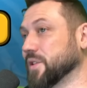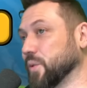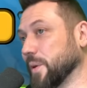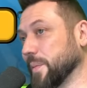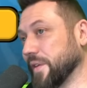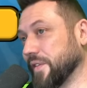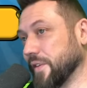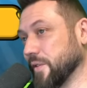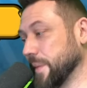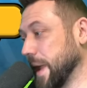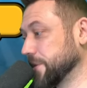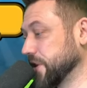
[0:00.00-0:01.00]
is one of my
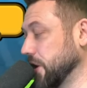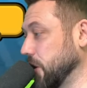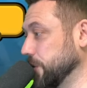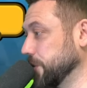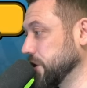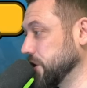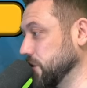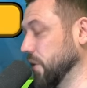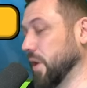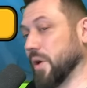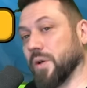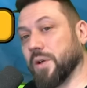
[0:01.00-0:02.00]
favorite maps, and I hope
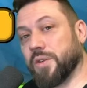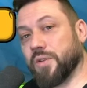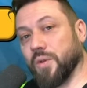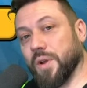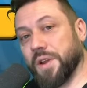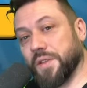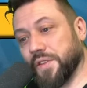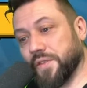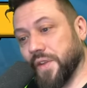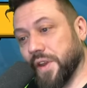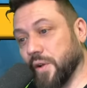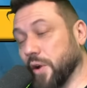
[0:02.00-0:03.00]
you all enjoyed this
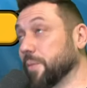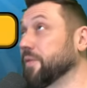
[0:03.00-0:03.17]
video. I